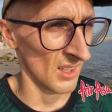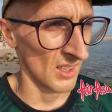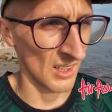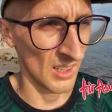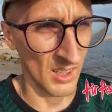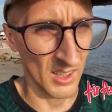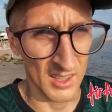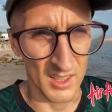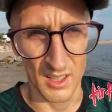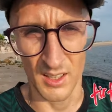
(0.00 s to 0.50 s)

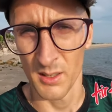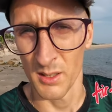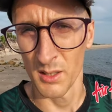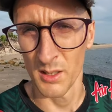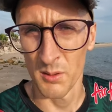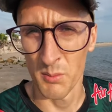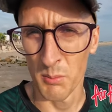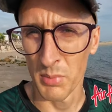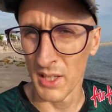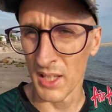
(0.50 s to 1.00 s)
like a
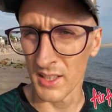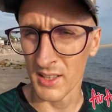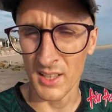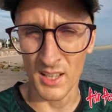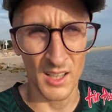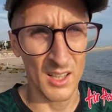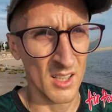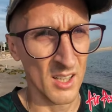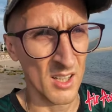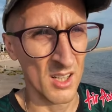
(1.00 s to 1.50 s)
black
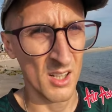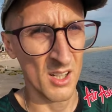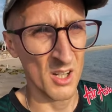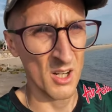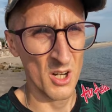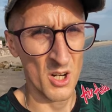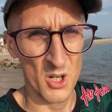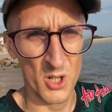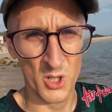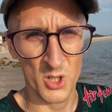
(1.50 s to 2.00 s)

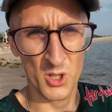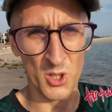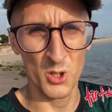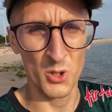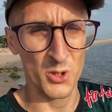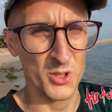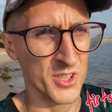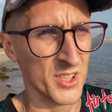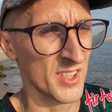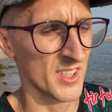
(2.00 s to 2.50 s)

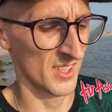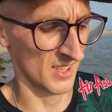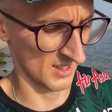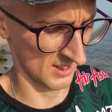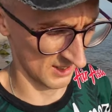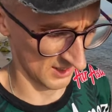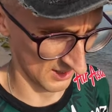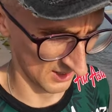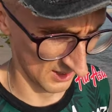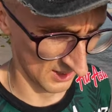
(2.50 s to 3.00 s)
cross
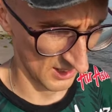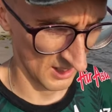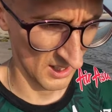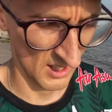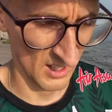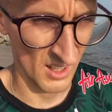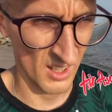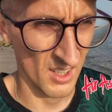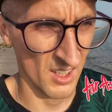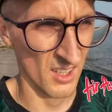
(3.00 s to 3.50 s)

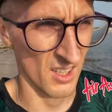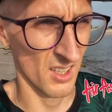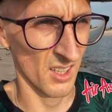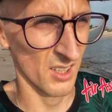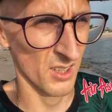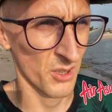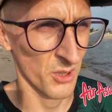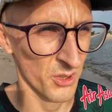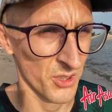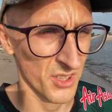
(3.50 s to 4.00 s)

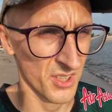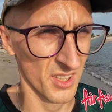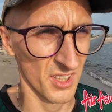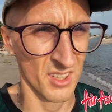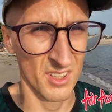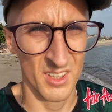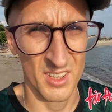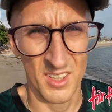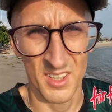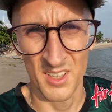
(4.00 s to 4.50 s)
cross
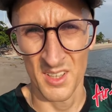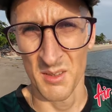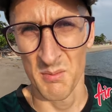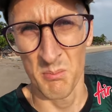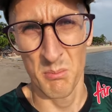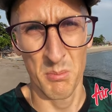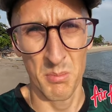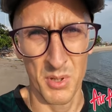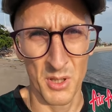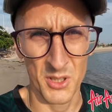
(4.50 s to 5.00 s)
uh,
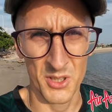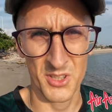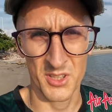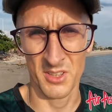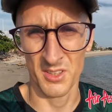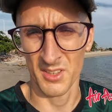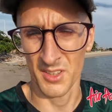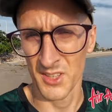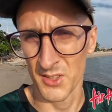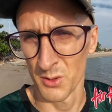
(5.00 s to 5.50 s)

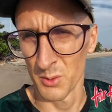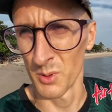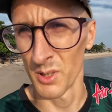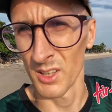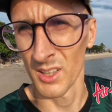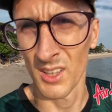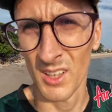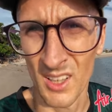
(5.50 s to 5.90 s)
person swimming